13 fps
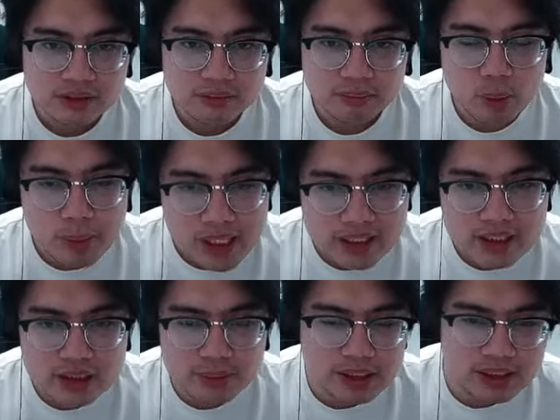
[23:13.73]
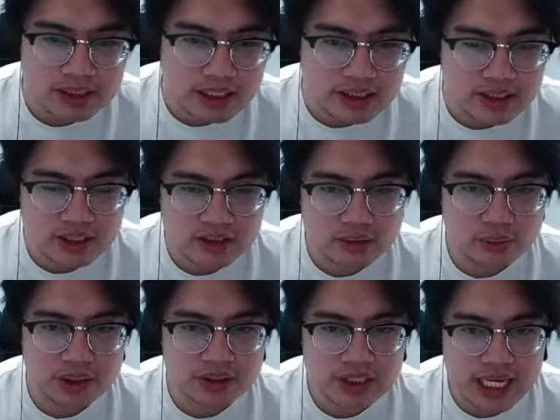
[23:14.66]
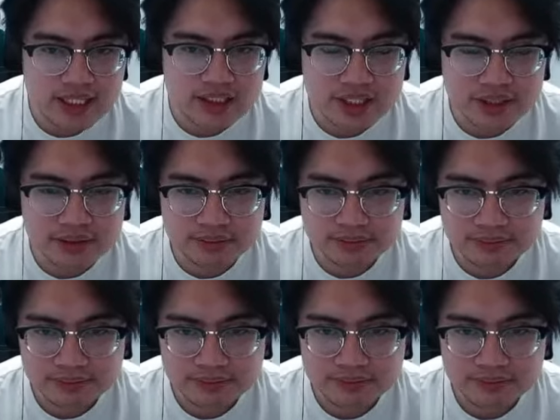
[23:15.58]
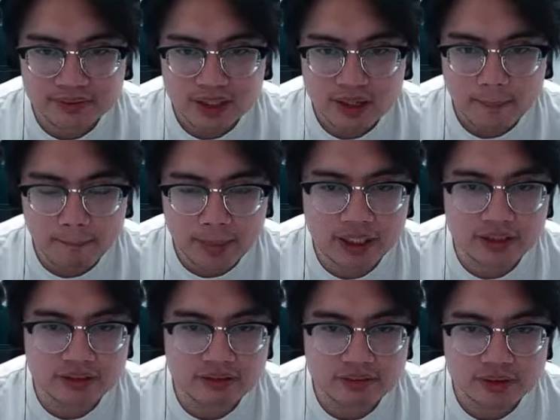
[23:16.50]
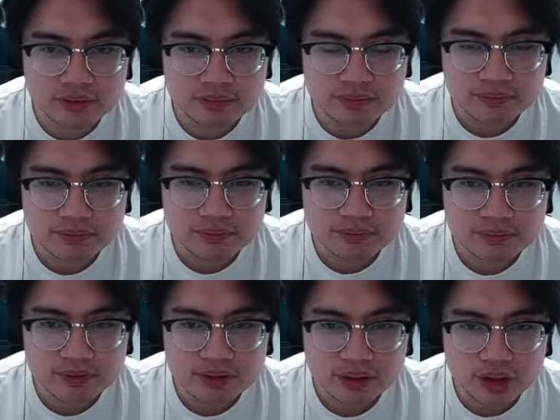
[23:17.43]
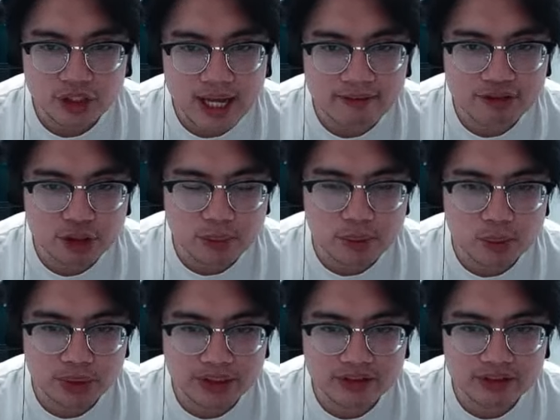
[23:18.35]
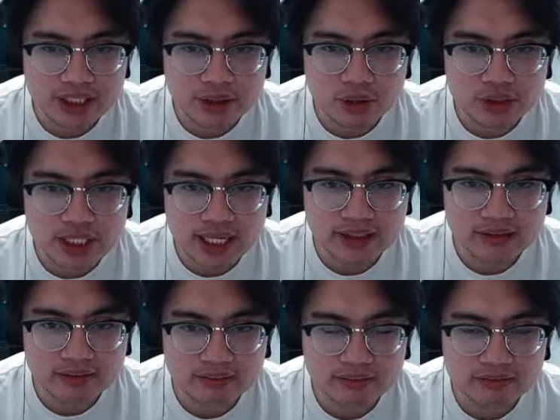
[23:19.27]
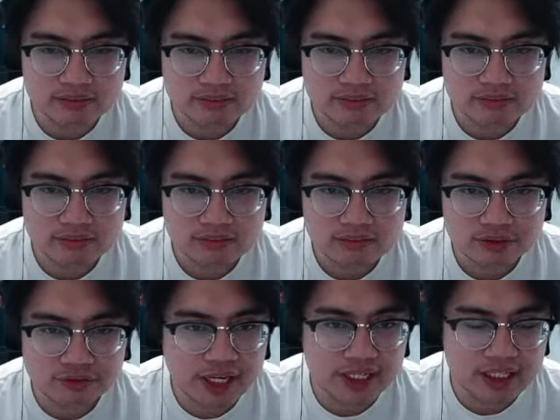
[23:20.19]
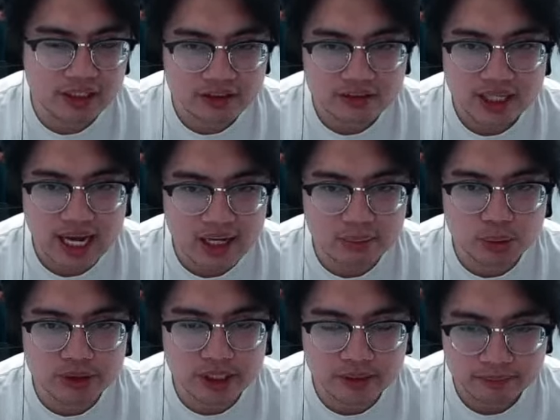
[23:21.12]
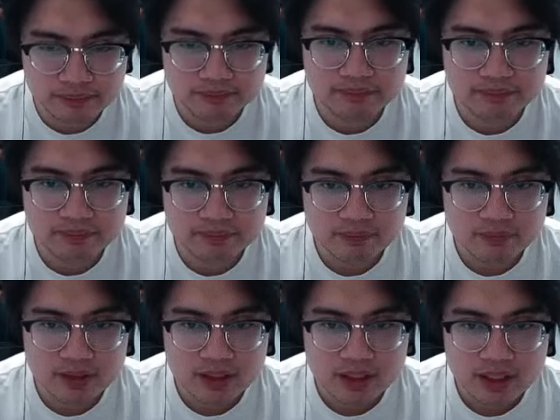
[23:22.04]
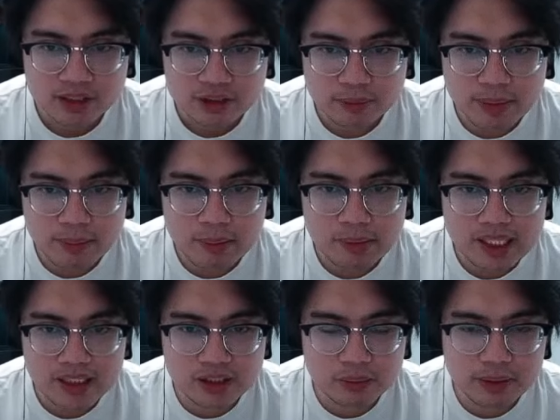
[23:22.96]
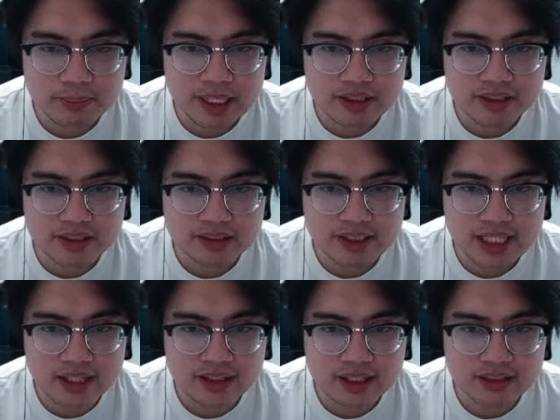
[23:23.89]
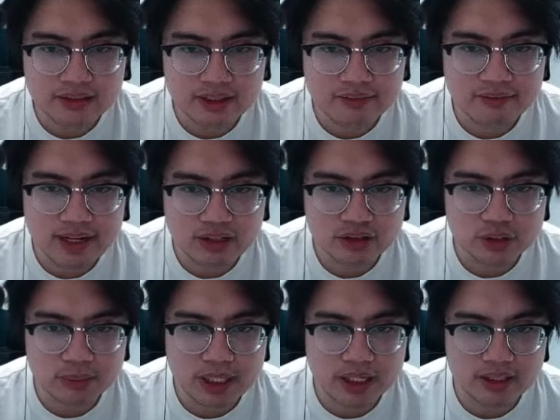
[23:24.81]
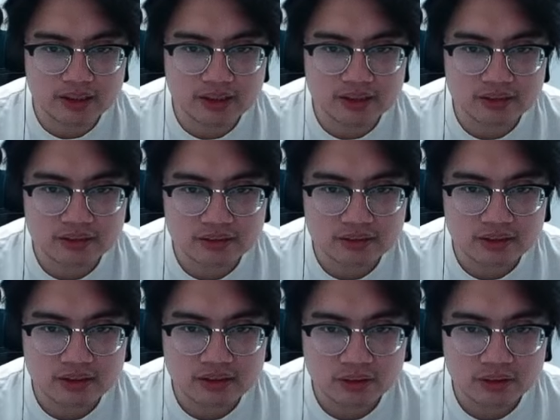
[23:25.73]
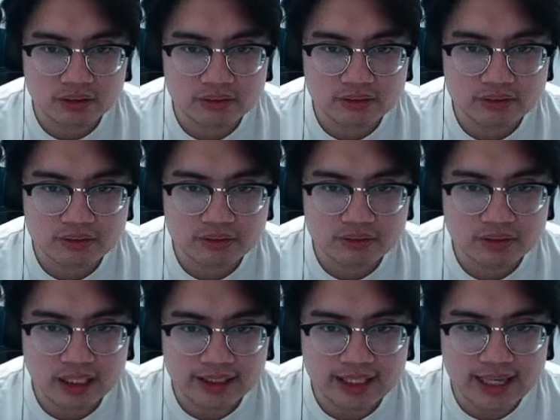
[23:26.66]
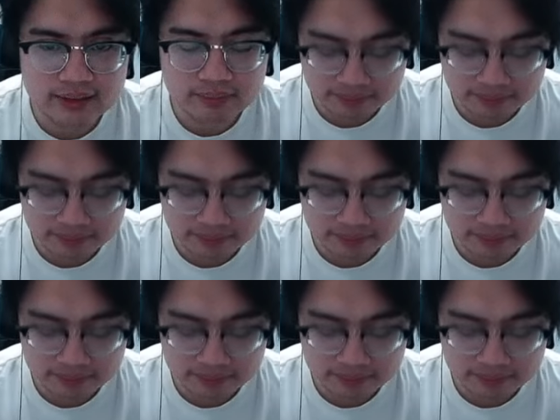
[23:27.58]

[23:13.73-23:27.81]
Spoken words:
Mobility is pretty decent with second skill, but you have trouble with heroes like Fanny, Hayabusa. So probably a little bit better than Veil, to be honest. Like that.